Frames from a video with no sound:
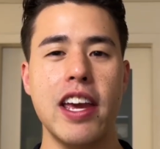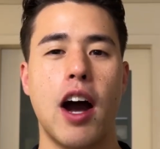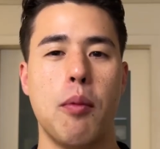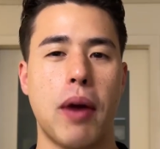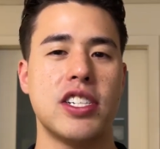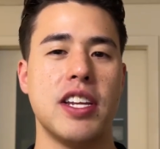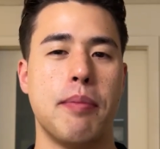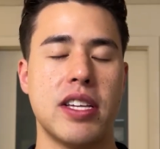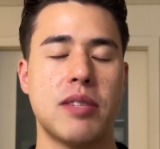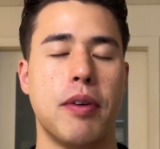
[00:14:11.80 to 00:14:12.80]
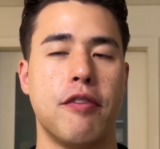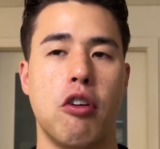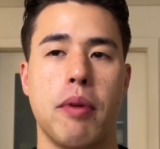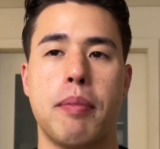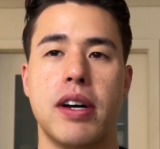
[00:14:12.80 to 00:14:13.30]
our actually best
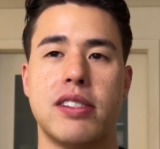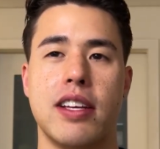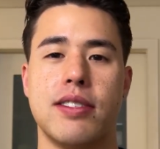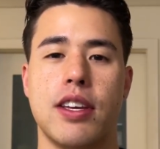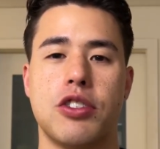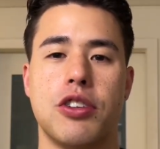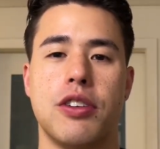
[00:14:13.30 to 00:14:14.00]
performing personalization.